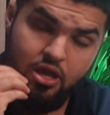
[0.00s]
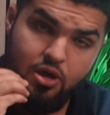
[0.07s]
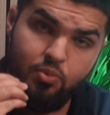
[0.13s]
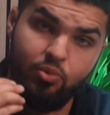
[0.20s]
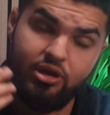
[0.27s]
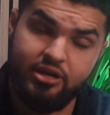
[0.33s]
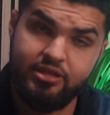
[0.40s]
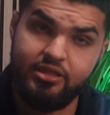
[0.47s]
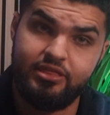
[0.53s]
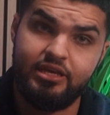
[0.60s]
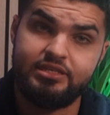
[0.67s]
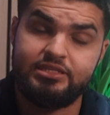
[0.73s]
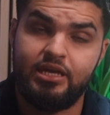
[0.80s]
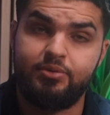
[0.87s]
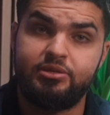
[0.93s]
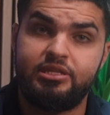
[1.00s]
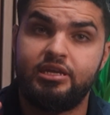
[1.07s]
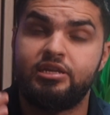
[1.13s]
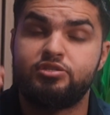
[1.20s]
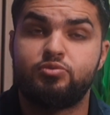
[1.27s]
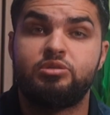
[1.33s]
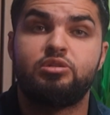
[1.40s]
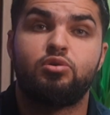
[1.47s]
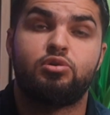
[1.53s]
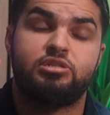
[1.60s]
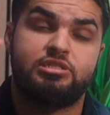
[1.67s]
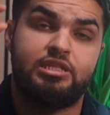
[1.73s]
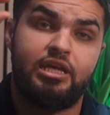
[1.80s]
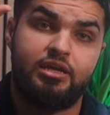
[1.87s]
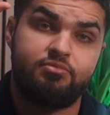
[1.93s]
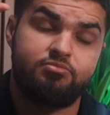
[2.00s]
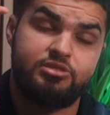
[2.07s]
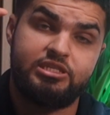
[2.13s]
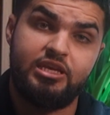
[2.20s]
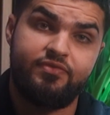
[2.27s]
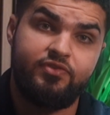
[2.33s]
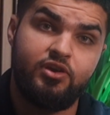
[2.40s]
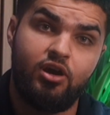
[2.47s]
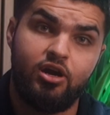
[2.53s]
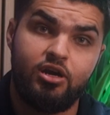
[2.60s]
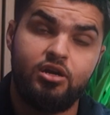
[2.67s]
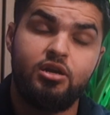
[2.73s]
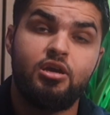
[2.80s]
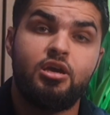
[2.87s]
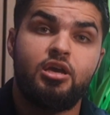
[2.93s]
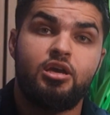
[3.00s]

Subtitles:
one of the things that we did is we noticed that CVR,